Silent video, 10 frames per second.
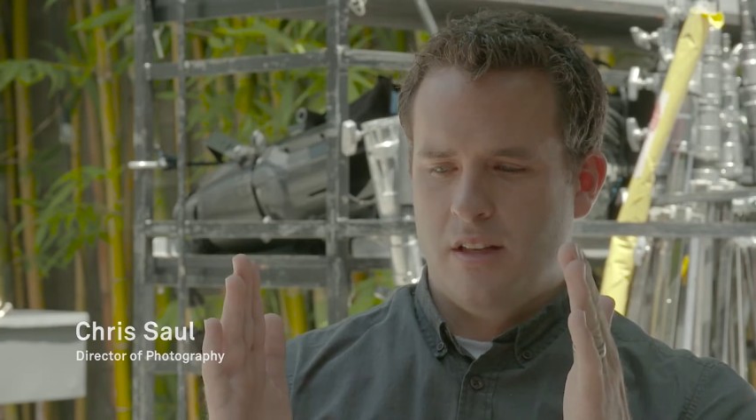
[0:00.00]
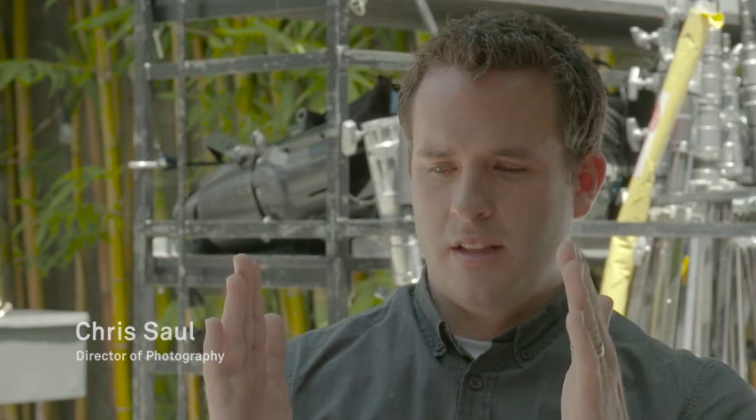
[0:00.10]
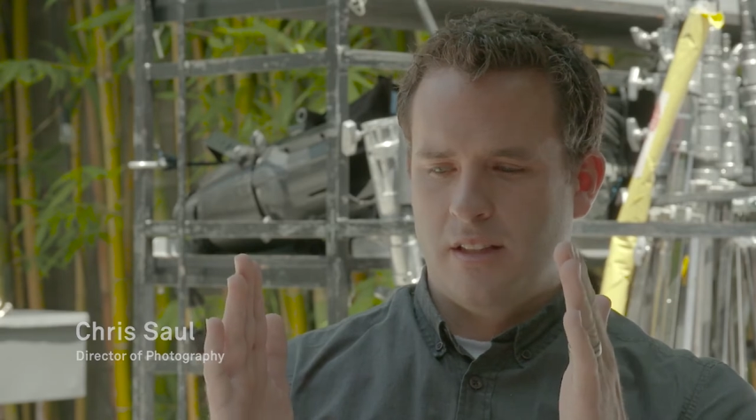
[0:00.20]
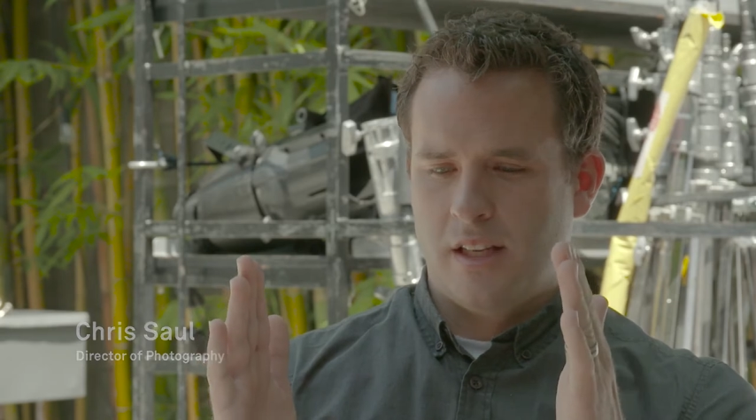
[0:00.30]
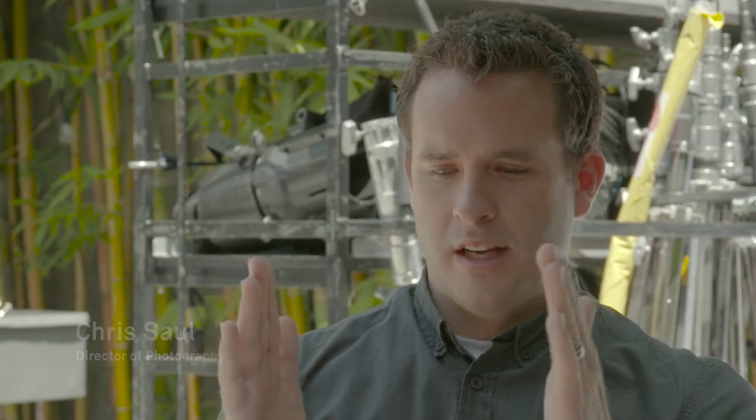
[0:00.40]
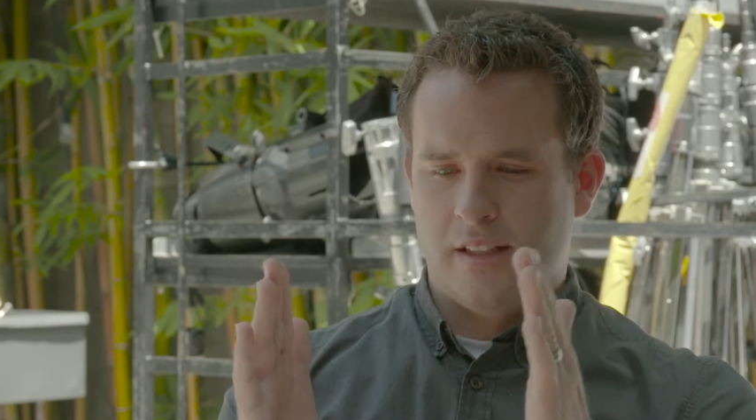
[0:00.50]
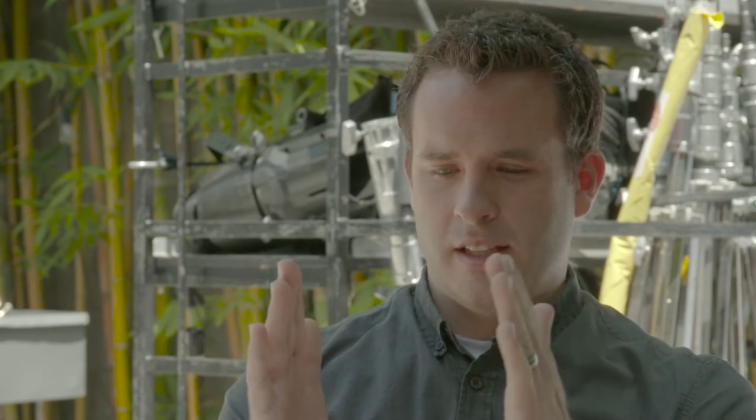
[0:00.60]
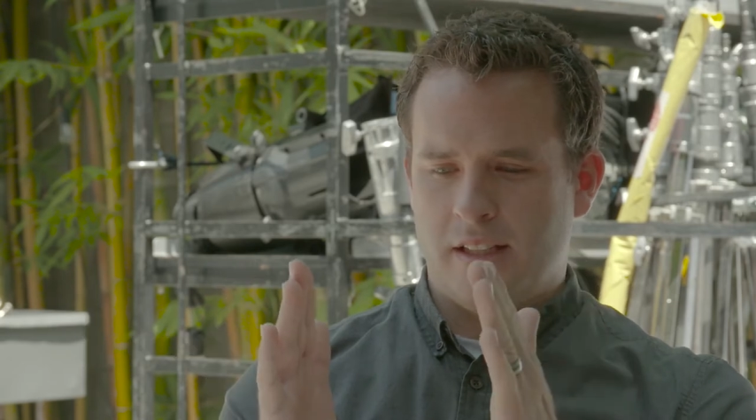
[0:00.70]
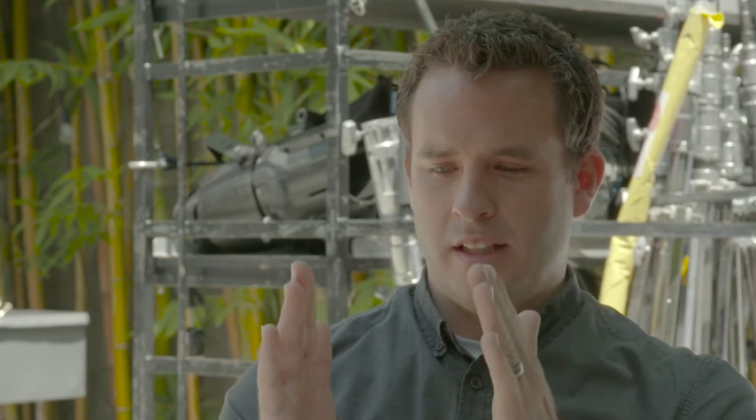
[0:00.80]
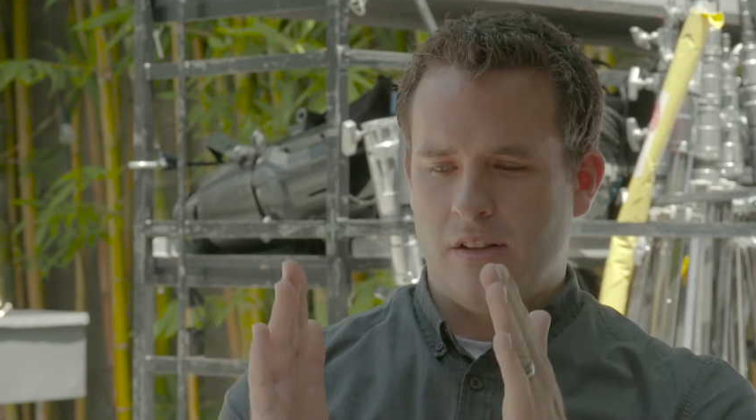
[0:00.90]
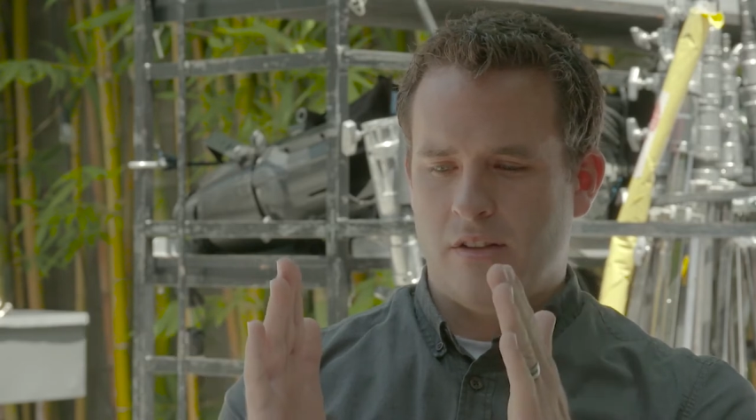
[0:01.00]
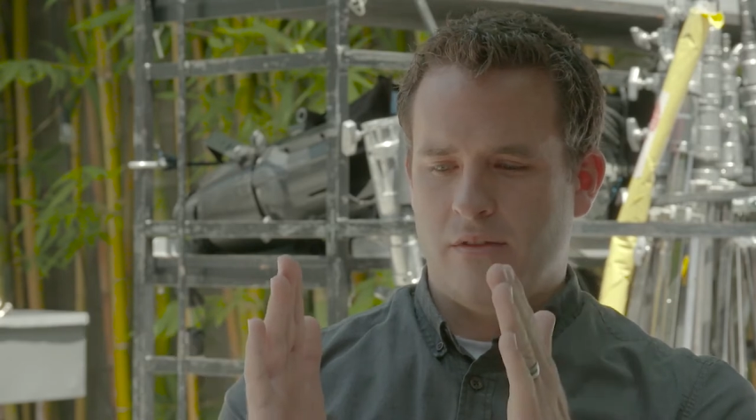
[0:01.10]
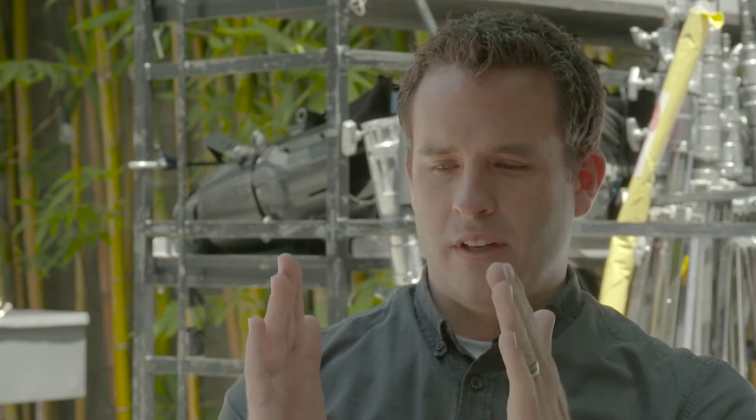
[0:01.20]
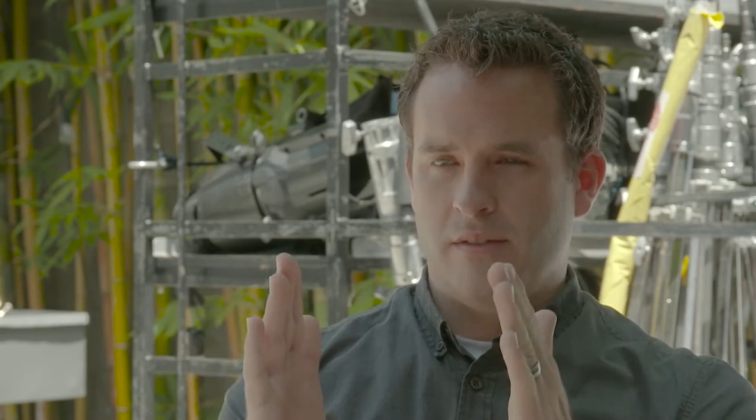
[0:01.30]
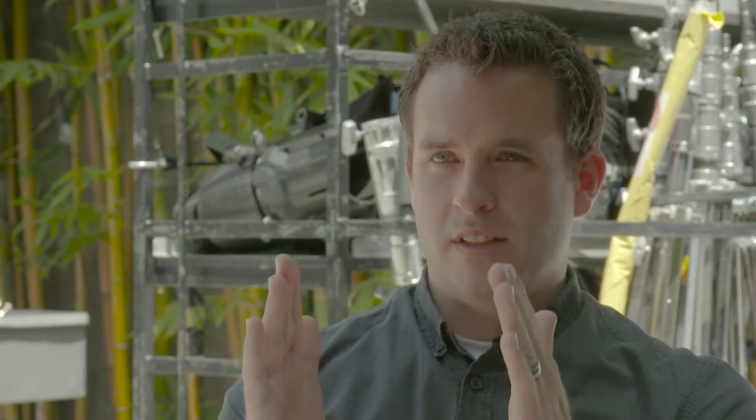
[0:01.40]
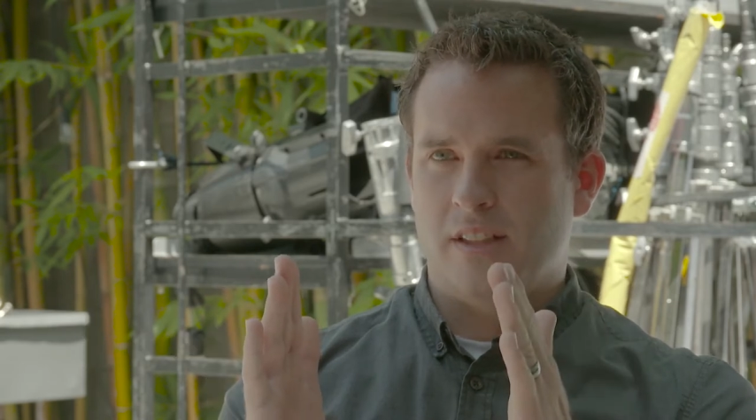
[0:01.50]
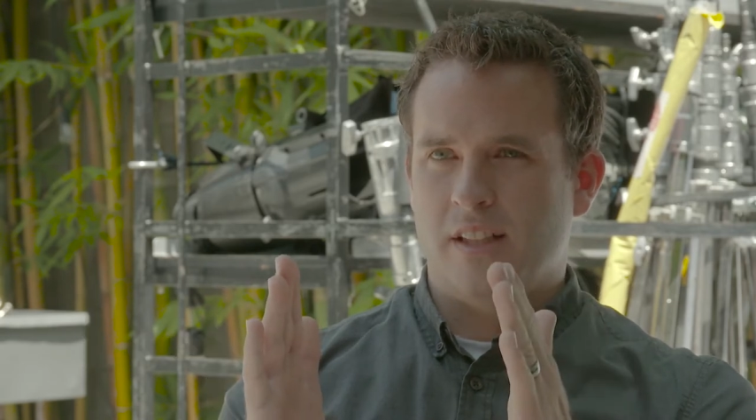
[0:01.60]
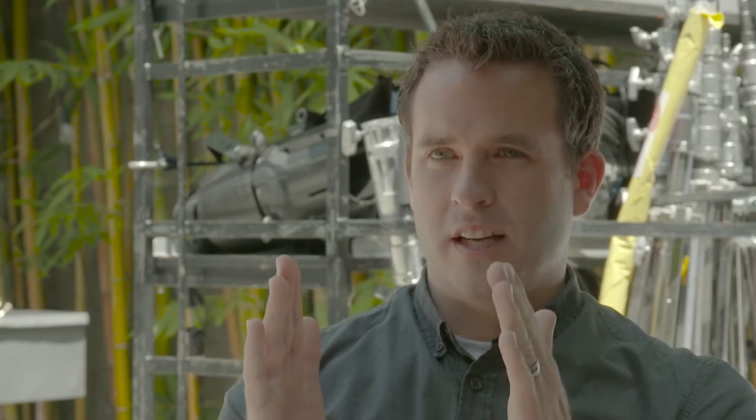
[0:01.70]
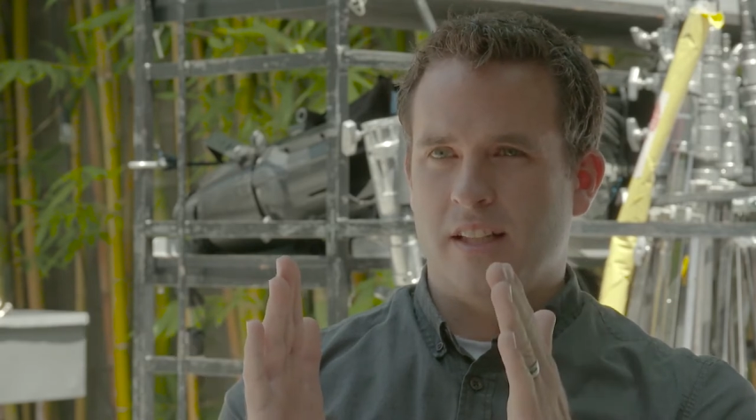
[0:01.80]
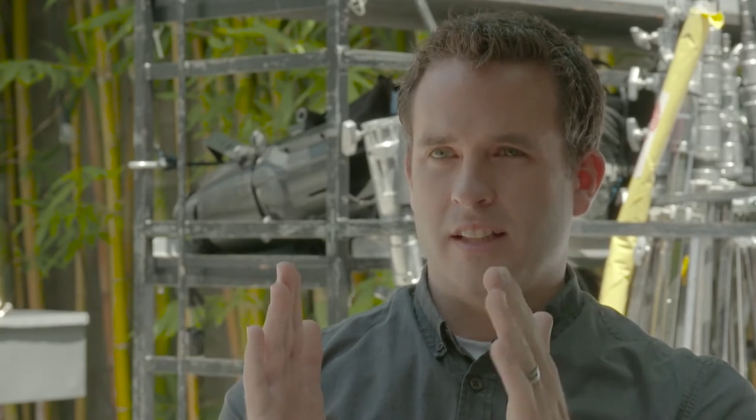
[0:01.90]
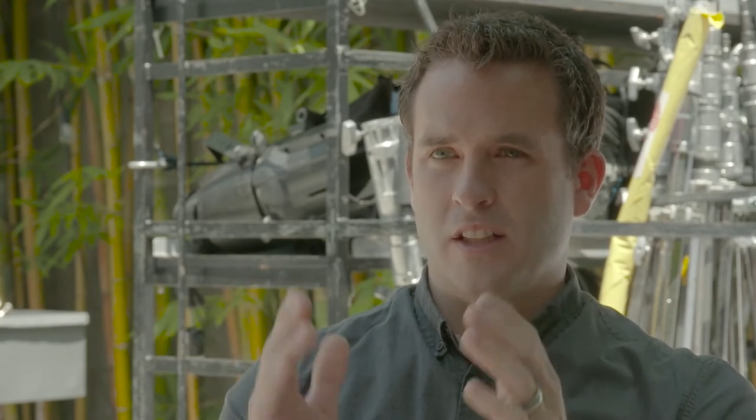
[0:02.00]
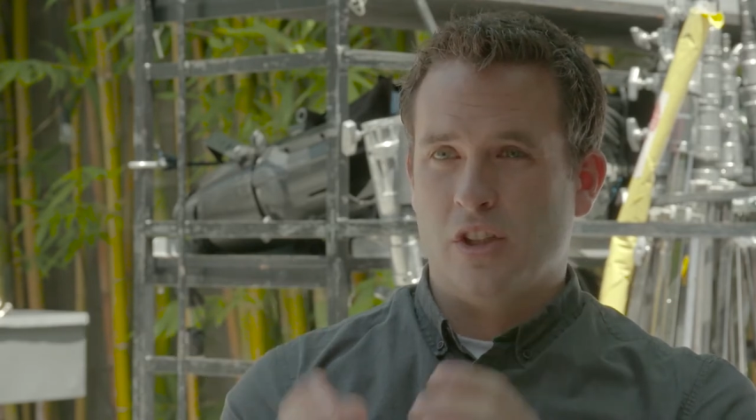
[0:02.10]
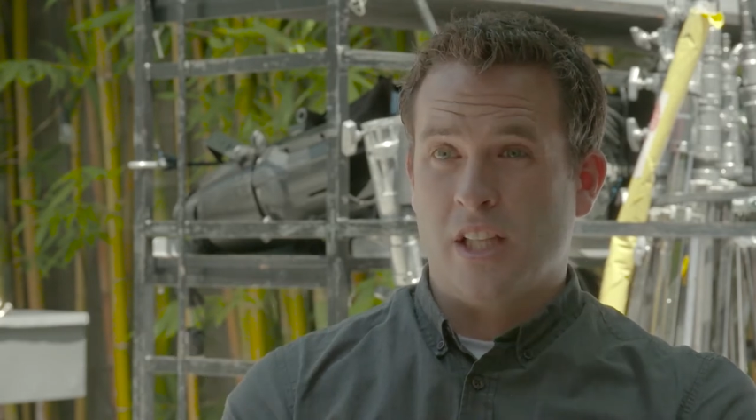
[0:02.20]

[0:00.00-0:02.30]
the size, 1835 is the size, and they're